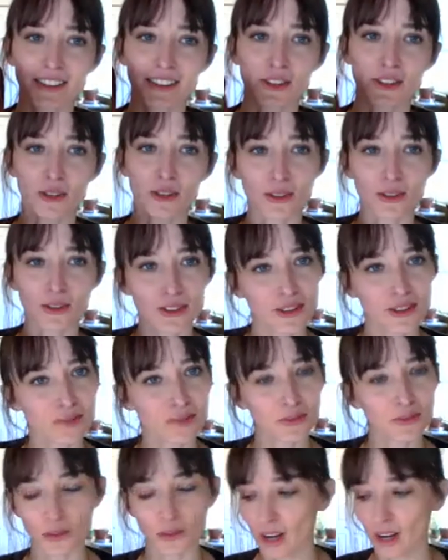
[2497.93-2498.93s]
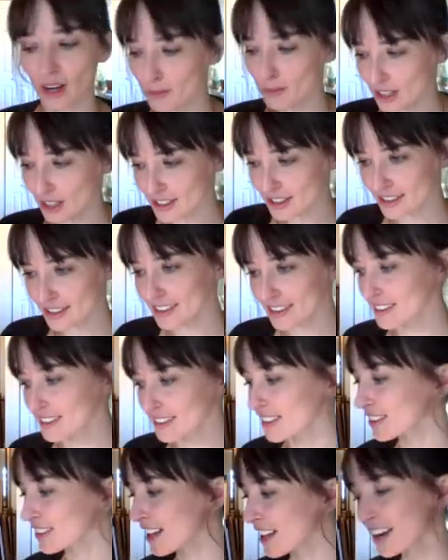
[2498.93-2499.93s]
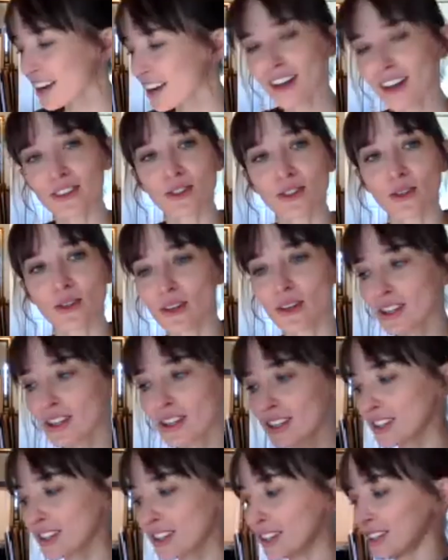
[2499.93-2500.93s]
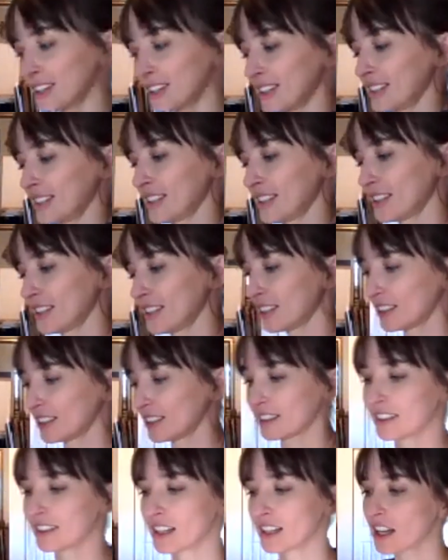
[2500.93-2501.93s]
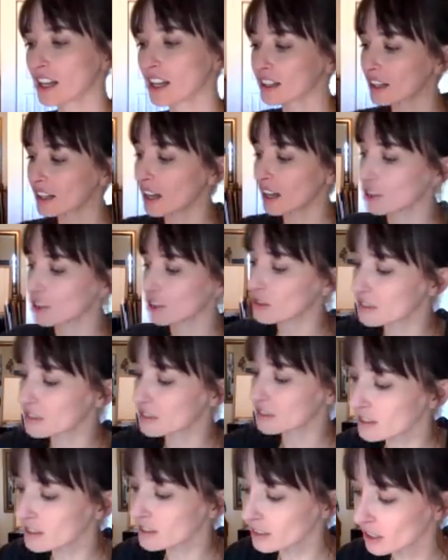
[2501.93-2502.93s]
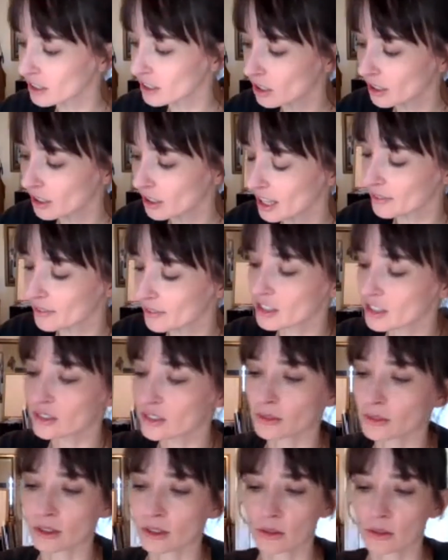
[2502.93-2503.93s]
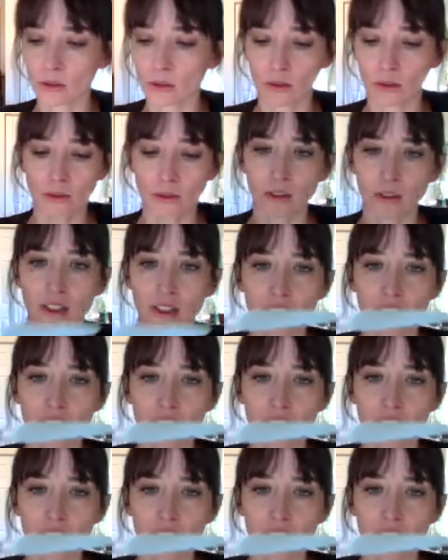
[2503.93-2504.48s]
So you just grab this and head out the door. And I use these little, these are really cool.